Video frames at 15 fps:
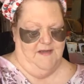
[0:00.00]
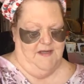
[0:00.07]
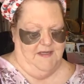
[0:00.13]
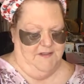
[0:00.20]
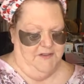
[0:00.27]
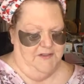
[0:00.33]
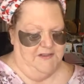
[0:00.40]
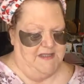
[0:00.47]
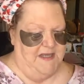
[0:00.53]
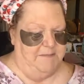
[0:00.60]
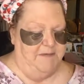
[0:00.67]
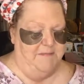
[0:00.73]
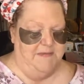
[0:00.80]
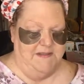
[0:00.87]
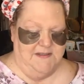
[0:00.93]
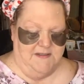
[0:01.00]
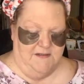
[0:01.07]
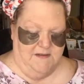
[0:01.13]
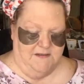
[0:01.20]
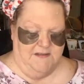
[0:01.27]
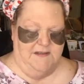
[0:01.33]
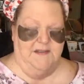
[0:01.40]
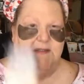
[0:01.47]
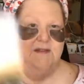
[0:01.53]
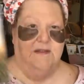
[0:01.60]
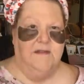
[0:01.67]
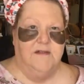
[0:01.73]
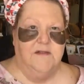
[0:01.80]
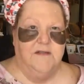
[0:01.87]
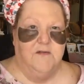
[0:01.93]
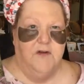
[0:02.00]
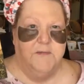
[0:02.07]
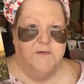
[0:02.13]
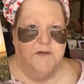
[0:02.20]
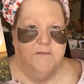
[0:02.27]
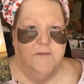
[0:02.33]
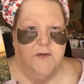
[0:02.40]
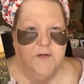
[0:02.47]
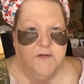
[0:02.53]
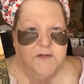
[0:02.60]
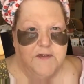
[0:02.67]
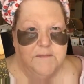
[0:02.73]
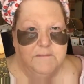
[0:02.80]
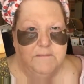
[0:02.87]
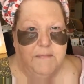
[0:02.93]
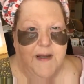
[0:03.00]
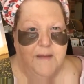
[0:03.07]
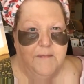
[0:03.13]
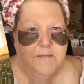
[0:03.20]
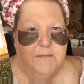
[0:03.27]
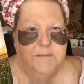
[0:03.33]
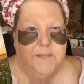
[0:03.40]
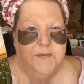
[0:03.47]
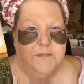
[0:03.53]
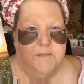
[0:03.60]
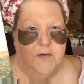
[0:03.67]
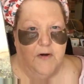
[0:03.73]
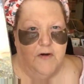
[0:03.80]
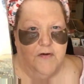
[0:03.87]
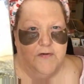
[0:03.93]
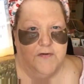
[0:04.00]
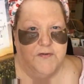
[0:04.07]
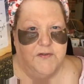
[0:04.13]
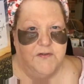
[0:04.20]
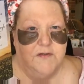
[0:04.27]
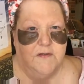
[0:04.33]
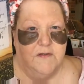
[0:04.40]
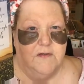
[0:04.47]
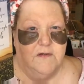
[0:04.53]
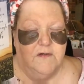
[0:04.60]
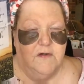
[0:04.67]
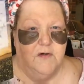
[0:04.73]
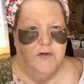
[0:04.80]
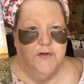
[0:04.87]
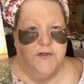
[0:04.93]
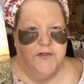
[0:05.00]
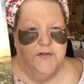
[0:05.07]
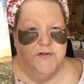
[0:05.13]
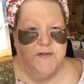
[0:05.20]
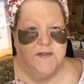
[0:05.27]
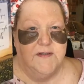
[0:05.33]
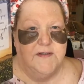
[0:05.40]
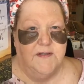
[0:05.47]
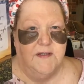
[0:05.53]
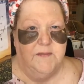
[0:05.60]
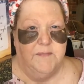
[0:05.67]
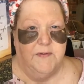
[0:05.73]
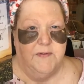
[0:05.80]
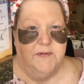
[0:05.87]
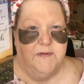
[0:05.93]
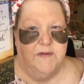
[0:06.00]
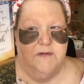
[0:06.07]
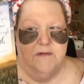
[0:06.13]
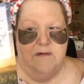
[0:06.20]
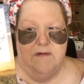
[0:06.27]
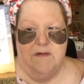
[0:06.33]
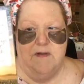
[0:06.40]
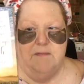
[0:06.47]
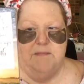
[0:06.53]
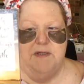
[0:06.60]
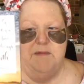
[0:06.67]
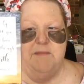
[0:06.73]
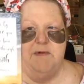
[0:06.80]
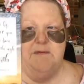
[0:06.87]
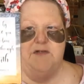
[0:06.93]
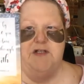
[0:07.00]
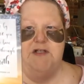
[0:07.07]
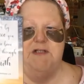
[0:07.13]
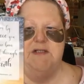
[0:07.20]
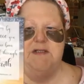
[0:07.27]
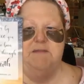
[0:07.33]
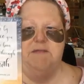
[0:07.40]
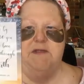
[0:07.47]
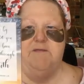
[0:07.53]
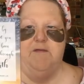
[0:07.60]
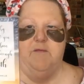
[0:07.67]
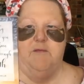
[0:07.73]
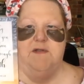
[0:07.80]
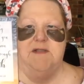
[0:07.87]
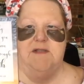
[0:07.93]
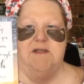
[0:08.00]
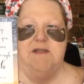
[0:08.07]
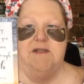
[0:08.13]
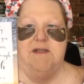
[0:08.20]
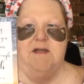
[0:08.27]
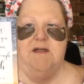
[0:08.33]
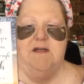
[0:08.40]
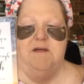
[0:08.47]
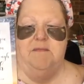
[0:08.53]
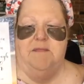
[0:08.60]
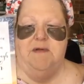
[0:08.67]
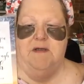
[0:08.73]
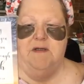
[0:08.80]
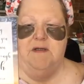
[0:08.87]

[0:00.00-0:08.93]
And she's keeping me stocked in scripture verse, Bible bookmarkers. Or you could use this any book. But anyway, she did some different ones this time.